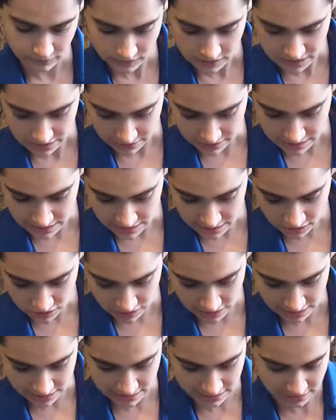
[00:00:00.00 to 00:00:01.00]
So see,
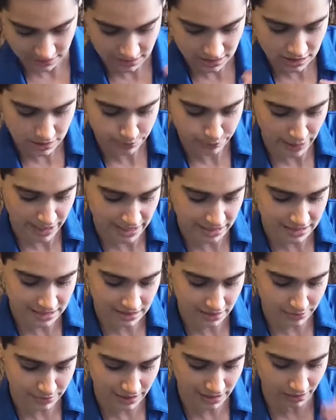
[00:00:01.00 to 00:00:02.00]
she has spikes
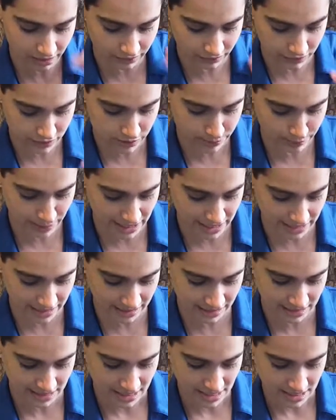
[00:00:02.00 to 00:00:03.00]
coming out of her
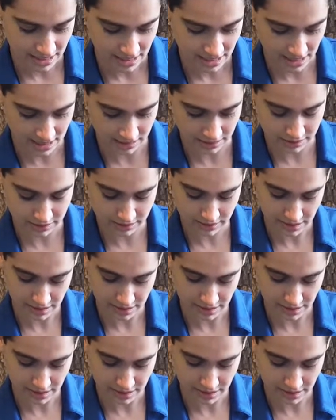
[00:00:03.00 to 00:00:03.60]
spine and